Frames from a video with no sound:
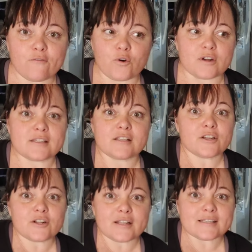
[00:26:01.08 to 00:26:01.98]
for as
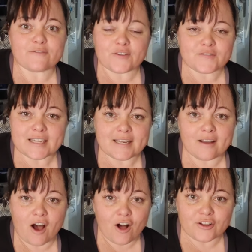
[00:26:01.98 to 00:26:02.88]
little as
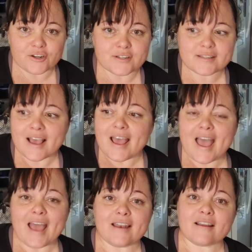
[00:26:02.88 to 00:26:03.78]
$15
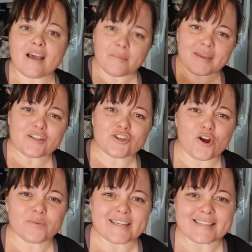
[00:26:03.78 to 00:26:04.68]
and come get your
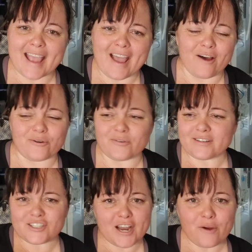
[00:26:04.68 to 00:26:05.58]
own discount
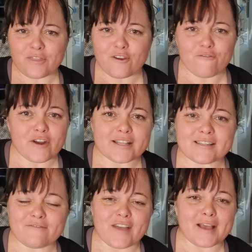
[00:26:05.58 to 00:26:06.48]
and share with your friends
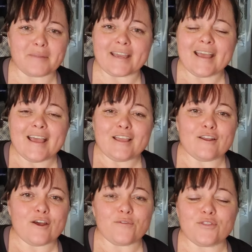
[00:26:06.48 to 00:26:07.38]
and family.
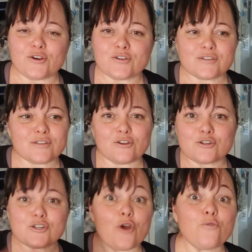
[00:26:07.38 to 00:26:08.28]

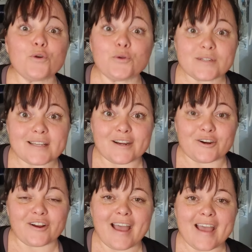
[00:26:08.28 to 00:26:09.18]
There's no rules
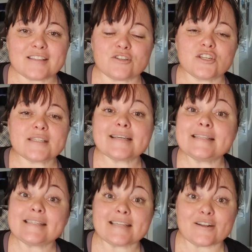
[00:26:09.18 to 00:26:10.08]
here, okay? So just
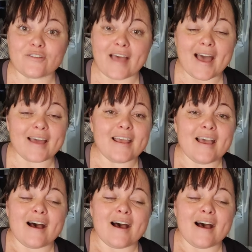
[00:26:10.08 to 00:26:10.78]
consider that.